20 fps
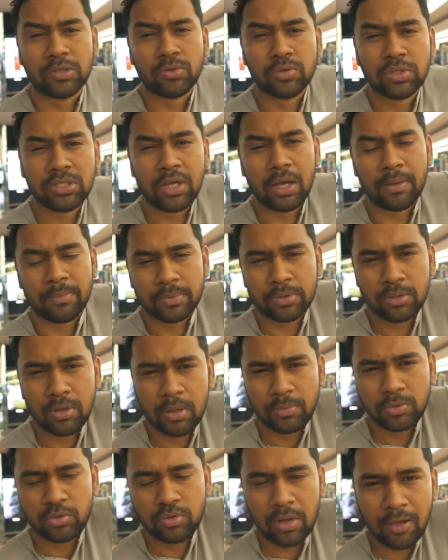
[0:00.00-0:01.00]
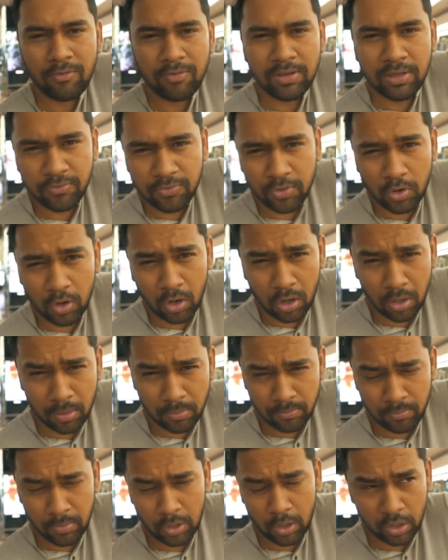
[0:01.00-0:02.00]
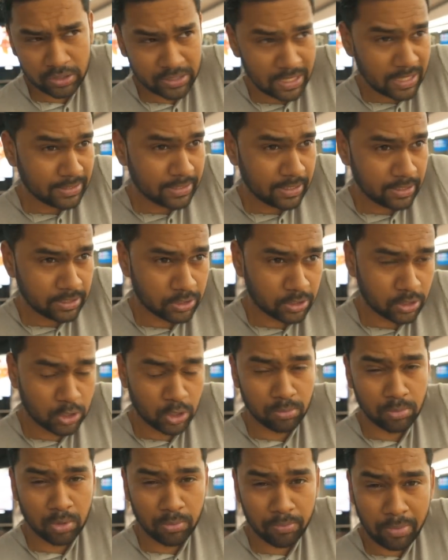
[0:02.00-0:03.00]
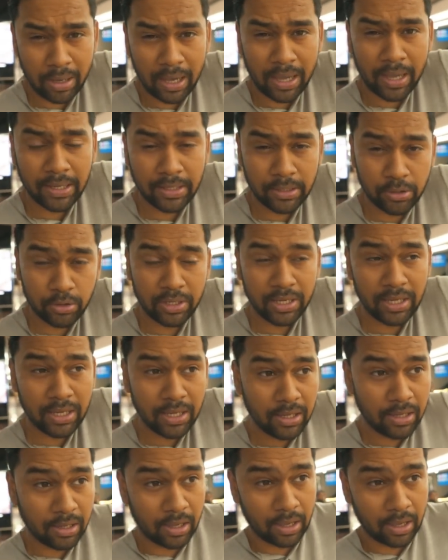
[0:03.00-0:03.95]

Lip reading: What's up? So I'm traveling from Los Angeles to Mumbai today,